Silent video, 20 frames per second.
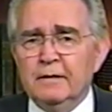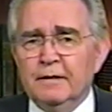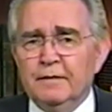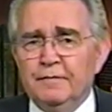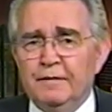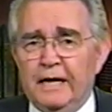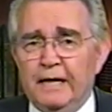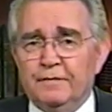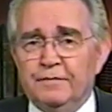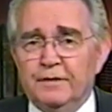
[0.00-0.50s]

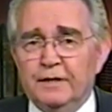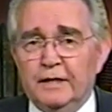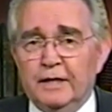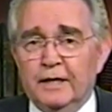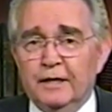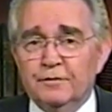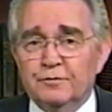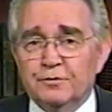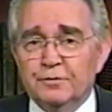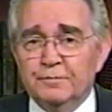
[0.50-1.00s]
that the
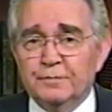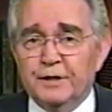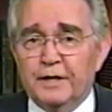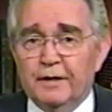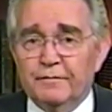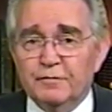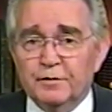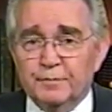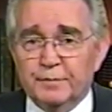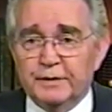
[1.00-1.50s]
interim
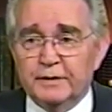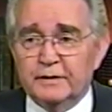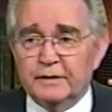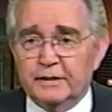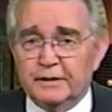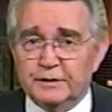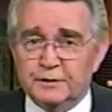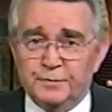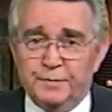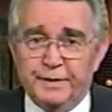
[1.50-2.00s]
government that
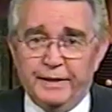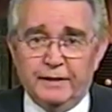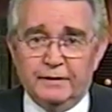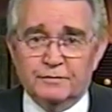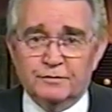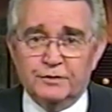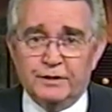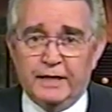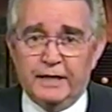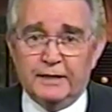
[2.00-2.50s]
is being
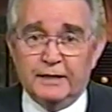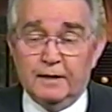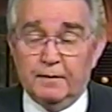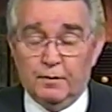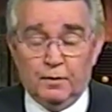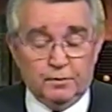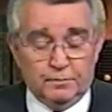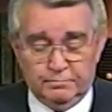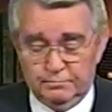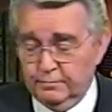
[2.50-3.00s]
set up,
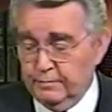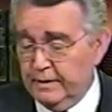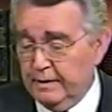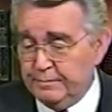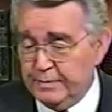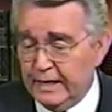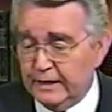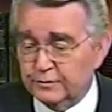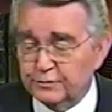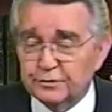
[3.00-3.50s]
or
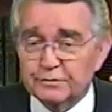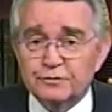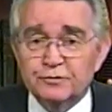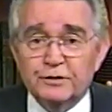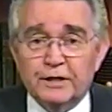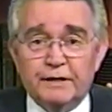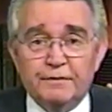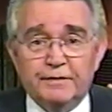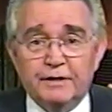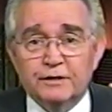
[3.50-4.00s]
maybe I should
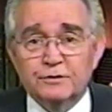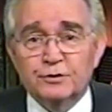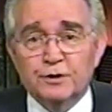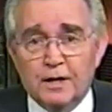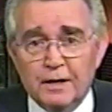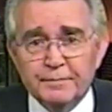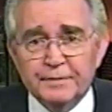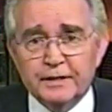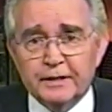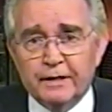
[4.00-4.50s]
say the
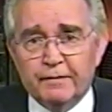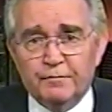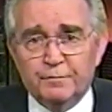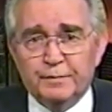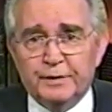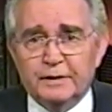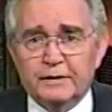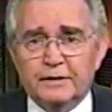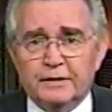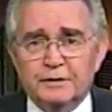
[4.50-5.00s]
Islamic
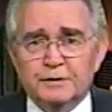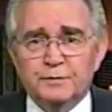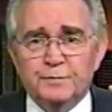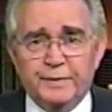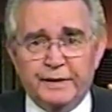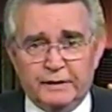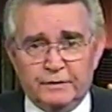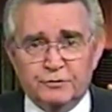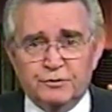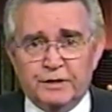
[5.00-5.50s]
government that is
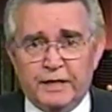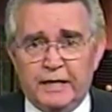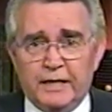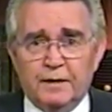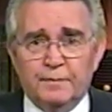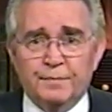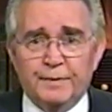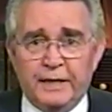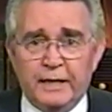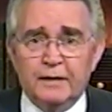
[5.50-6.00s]
being set
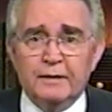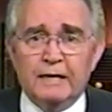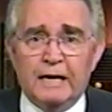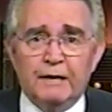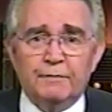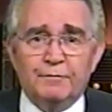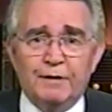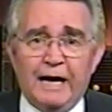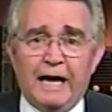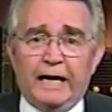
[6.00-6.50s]
up in
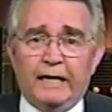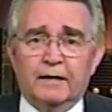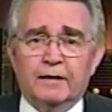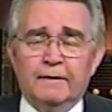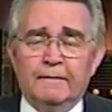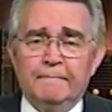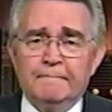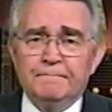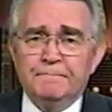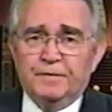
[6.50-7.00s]
Iraq,
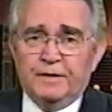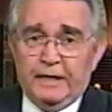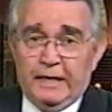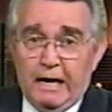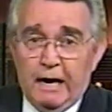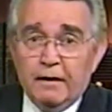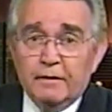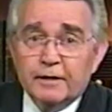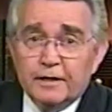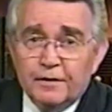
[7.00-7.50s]
that
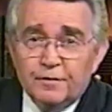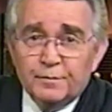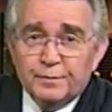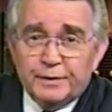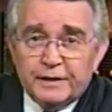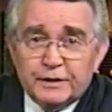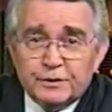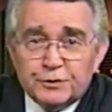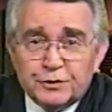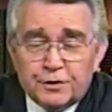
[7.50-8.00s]
our
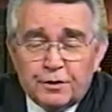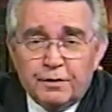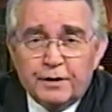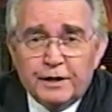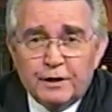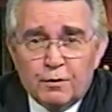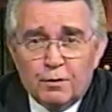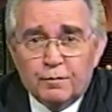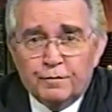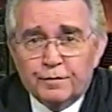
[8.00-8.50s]
government is
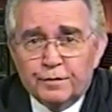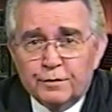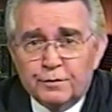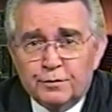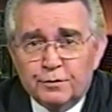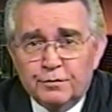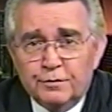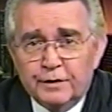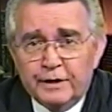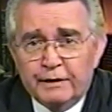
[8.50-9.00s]
turning over
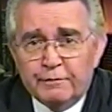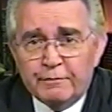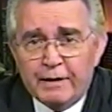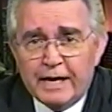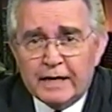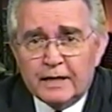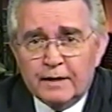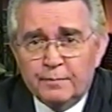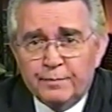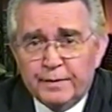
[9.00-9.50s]
to the
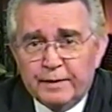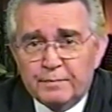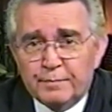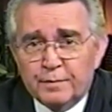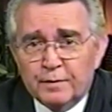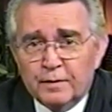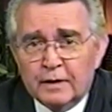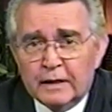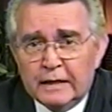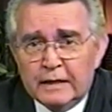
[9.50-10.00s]
Iraqi
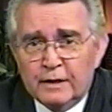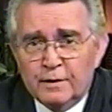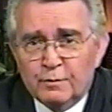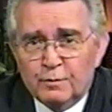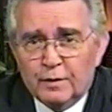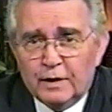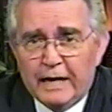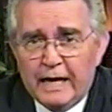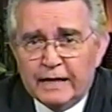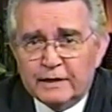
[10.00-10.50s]
people
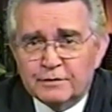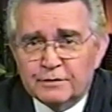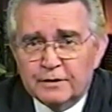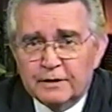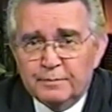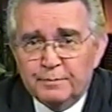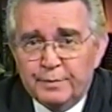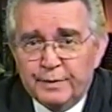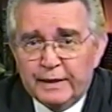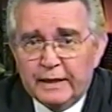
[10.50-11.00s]
will actually
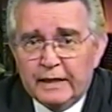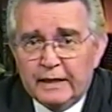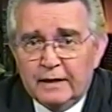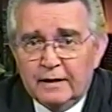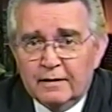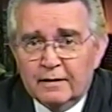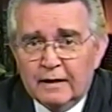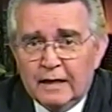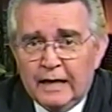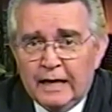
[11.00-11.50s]

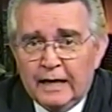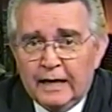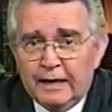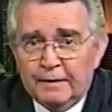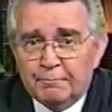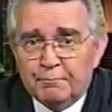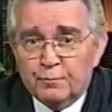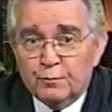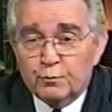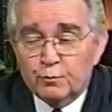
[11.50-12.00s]
be a
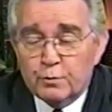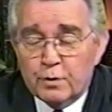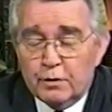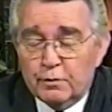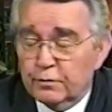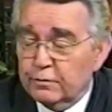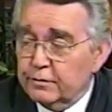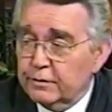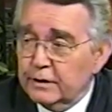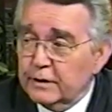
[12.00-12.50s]

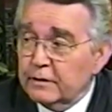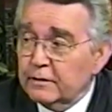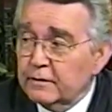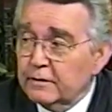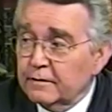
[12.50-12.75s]
rogue